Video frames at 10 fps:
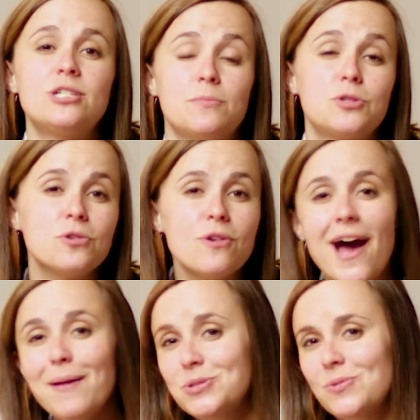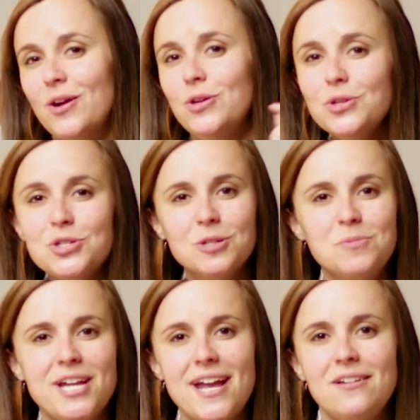subscribe to our
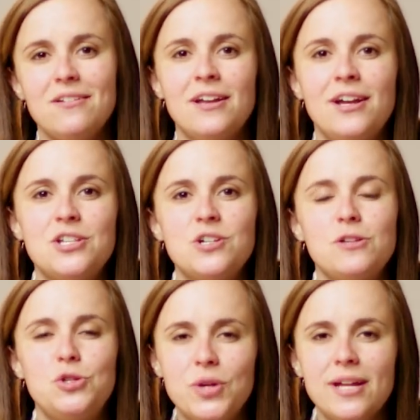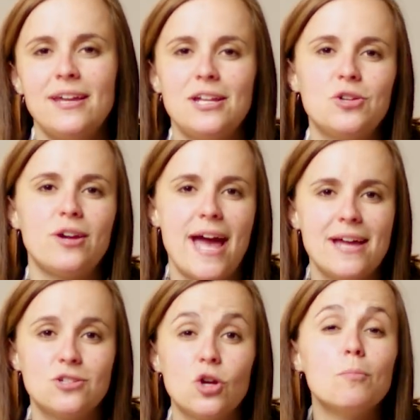YouTube channel so that you can get your
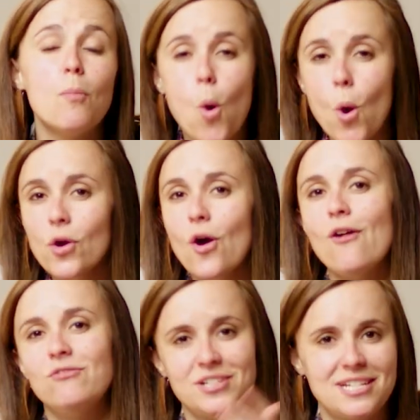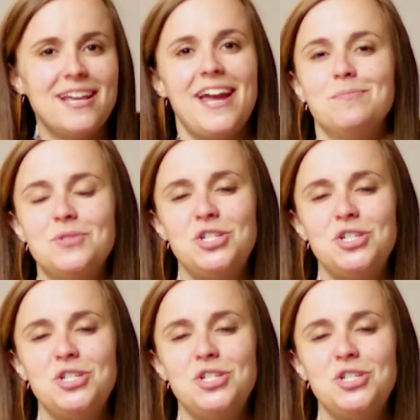hands on more of the same.